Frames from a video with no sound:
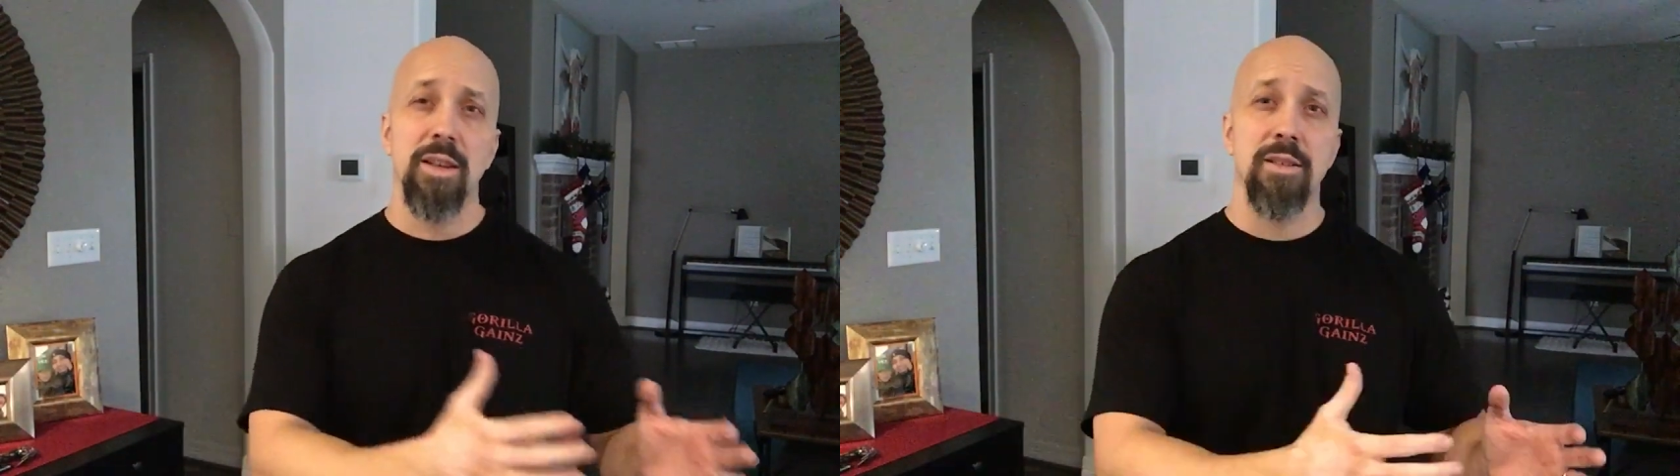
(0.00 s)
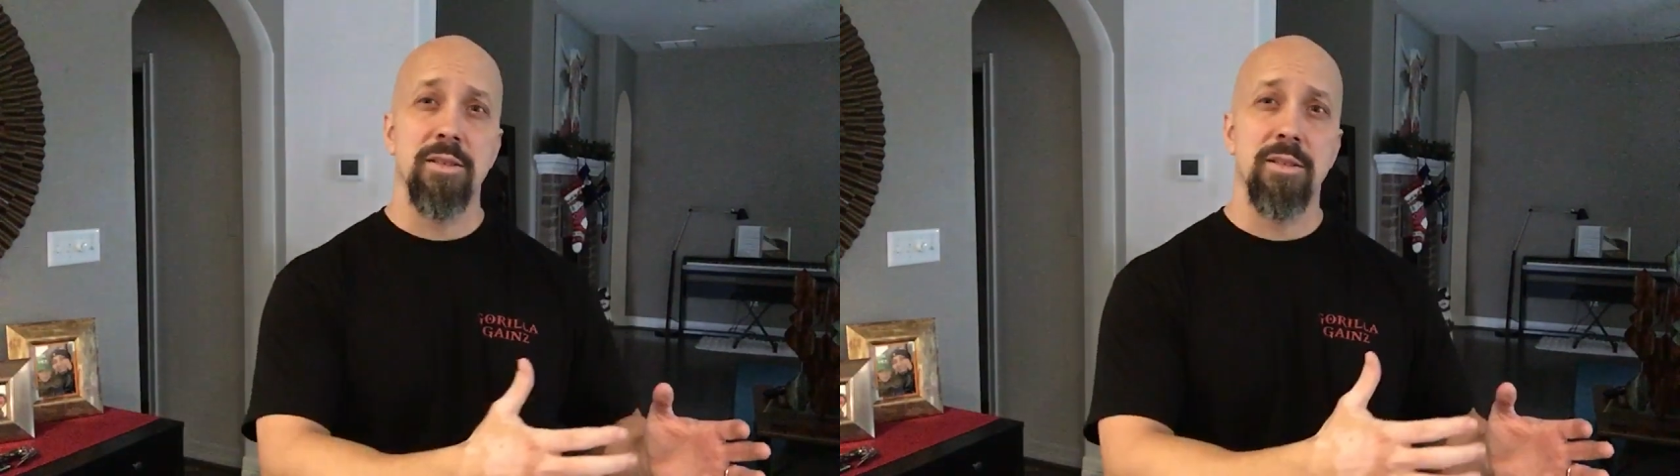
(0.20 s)

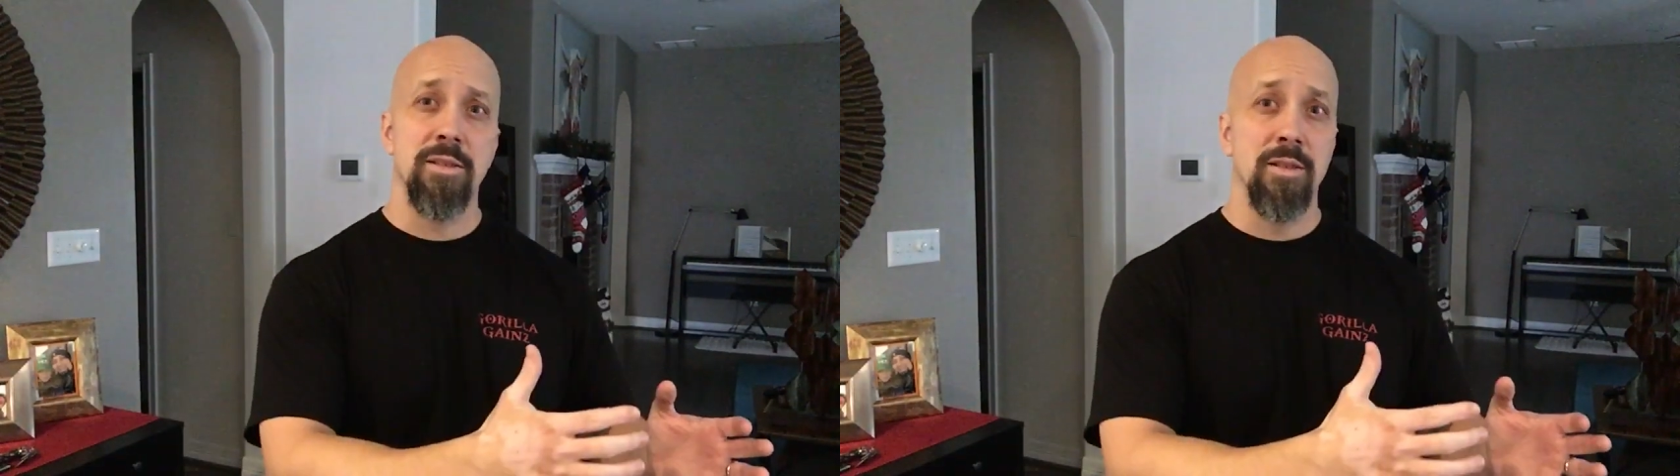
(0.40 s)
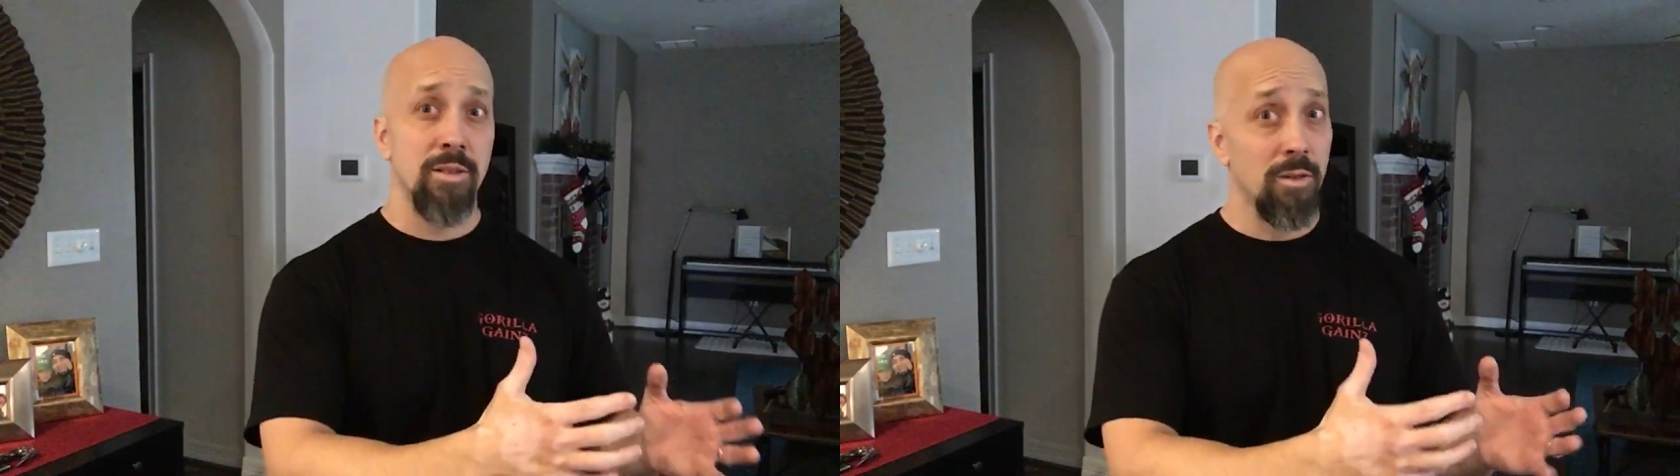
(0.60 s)

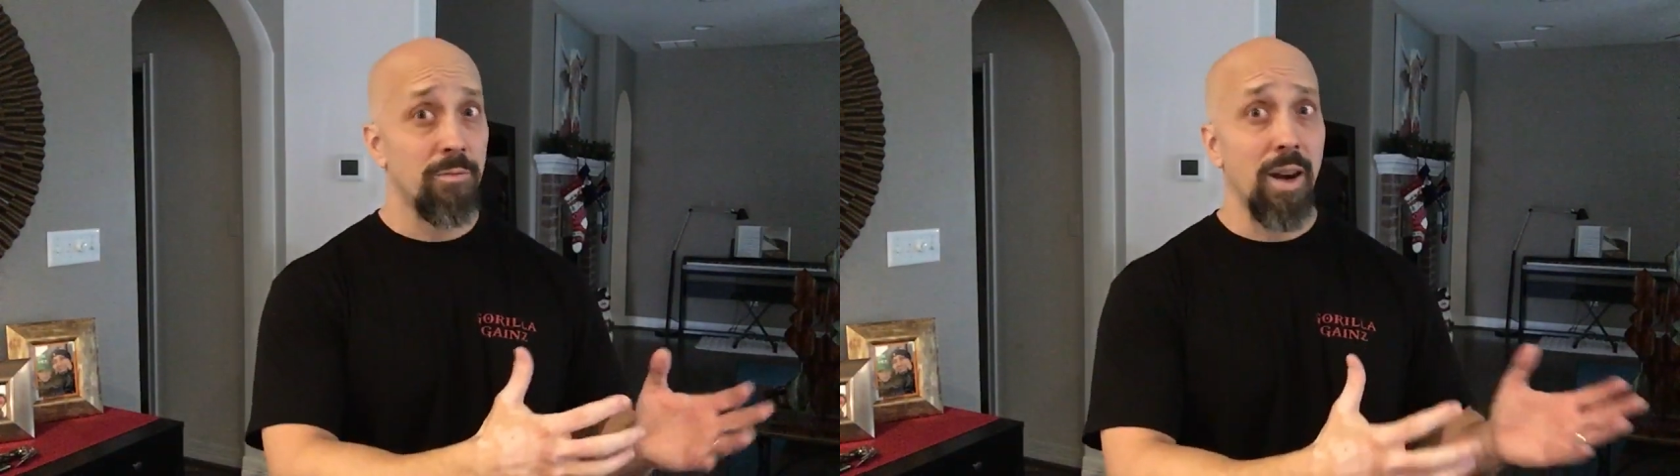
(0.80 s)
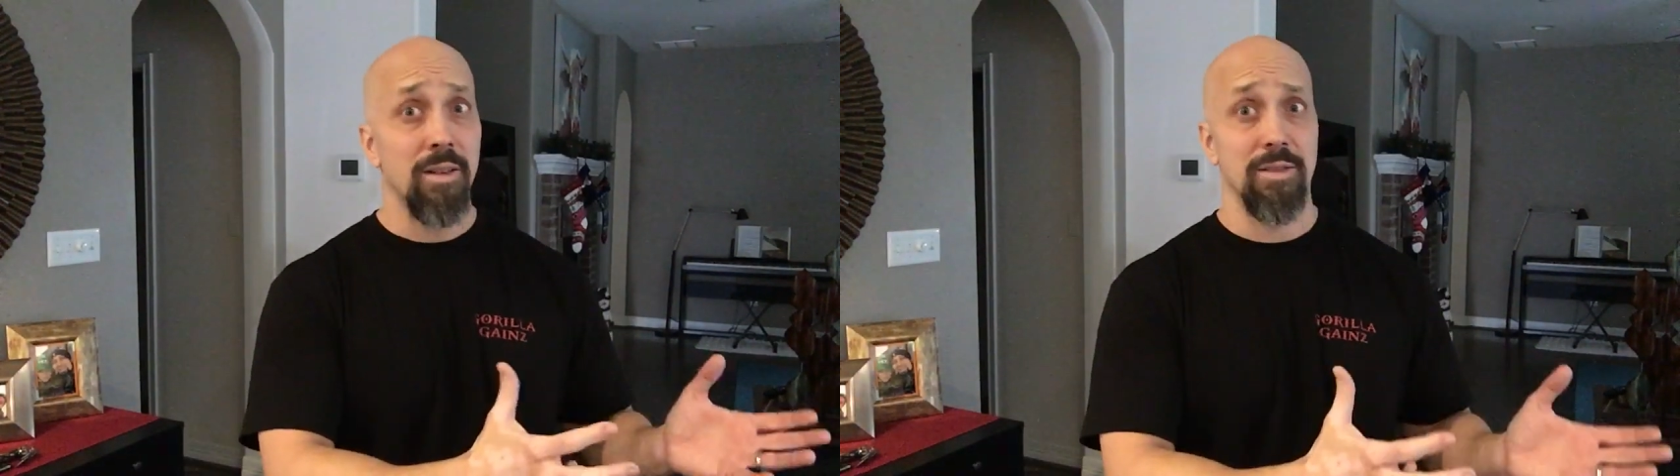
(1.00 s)
is
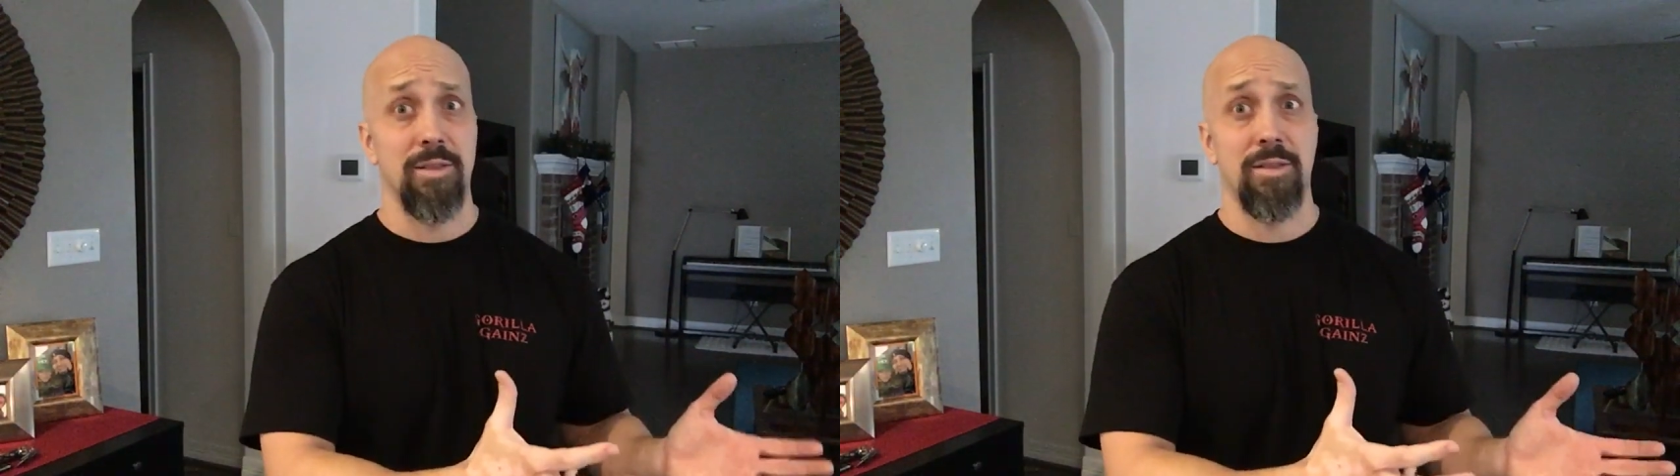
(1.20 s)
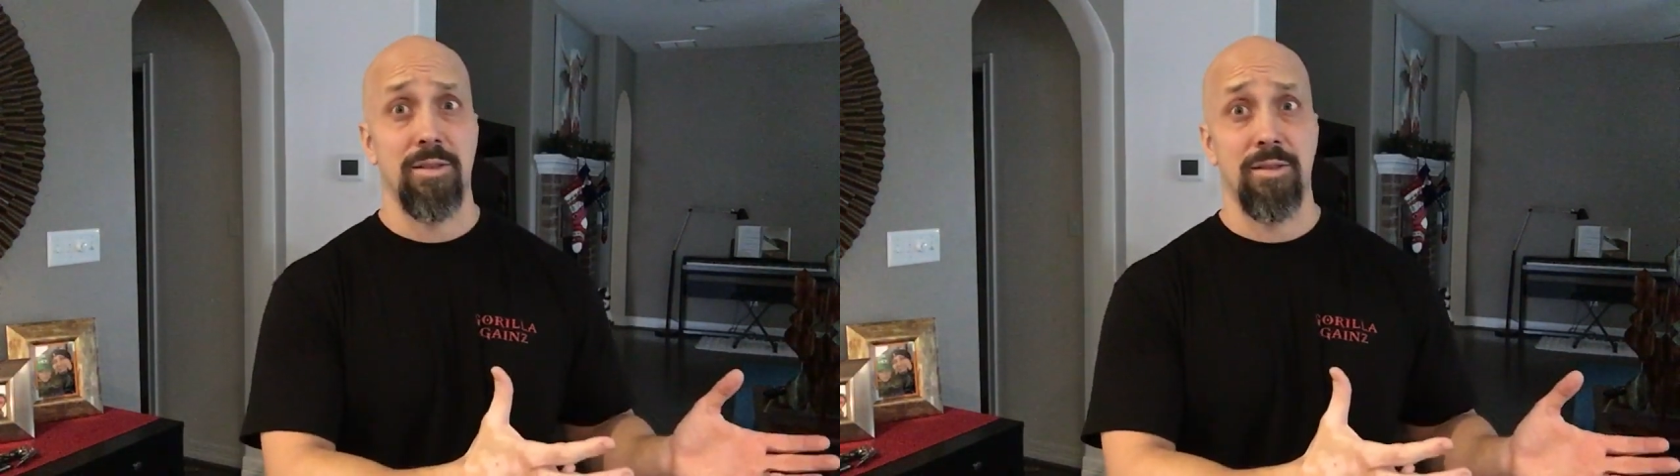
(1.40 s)
Kirk
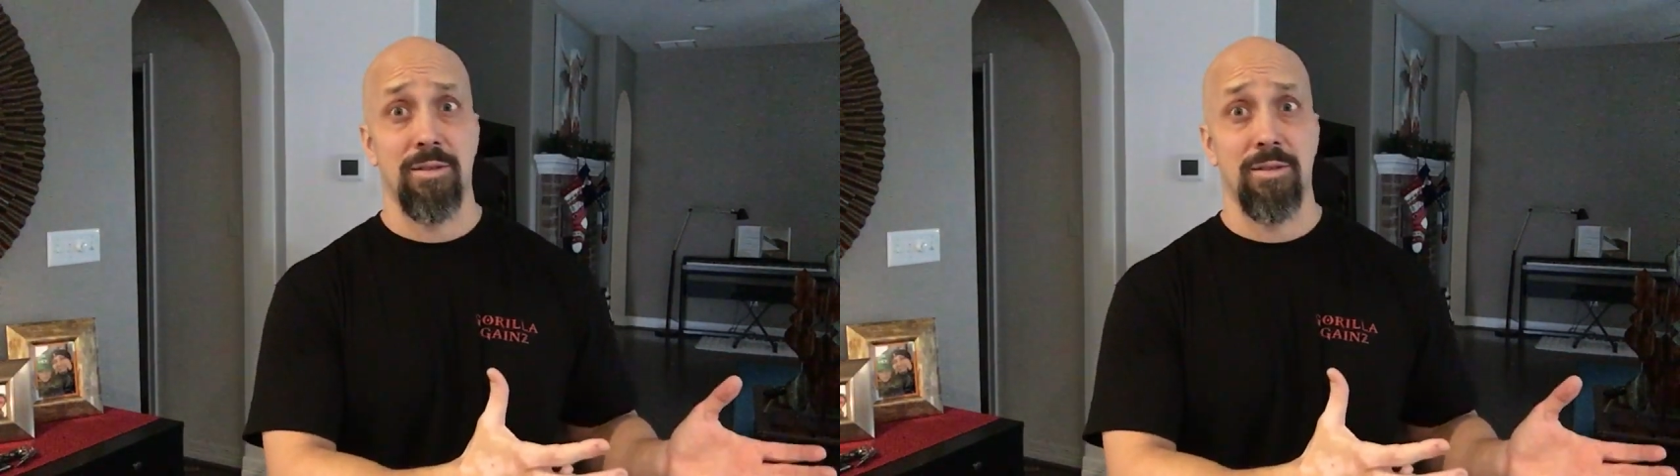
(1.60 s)
Ferentz.